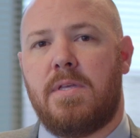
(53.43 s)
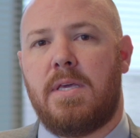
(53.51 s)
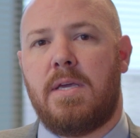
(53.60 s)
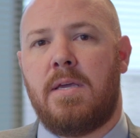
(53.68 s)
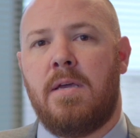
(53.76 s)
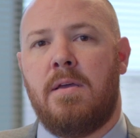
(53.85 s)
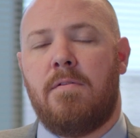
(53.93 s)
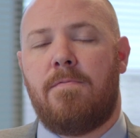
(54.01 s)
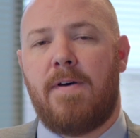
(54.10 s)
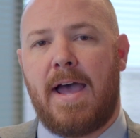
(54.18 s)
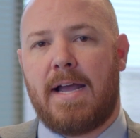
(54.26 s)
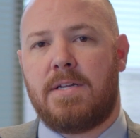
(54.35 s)
the
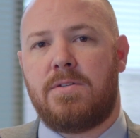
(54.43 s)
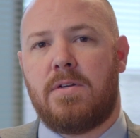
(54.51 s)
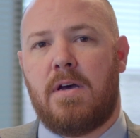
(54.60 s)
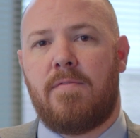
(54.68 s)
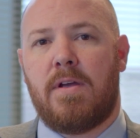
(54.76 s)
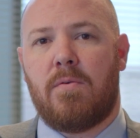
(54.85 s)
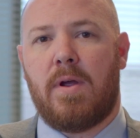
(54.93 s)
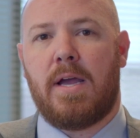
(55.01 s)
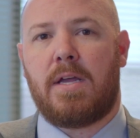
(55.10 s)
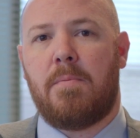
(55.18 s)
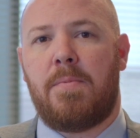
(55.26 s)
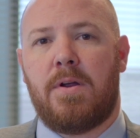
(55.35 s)
facts of a
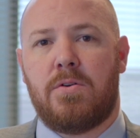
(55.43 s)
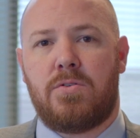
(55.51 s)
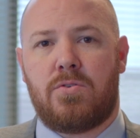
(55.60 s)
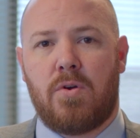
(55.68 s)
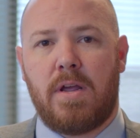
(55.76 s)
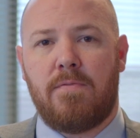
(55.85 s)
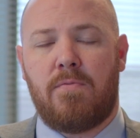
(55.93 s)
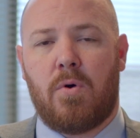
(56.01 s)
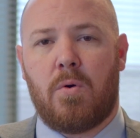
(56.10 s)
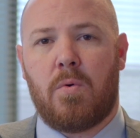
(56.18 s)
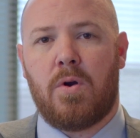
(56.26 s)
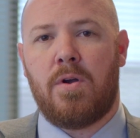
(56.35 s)
wreck appear
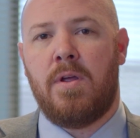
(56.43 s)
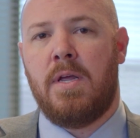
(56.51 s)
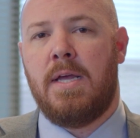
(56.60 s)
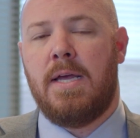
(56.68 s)
straightforward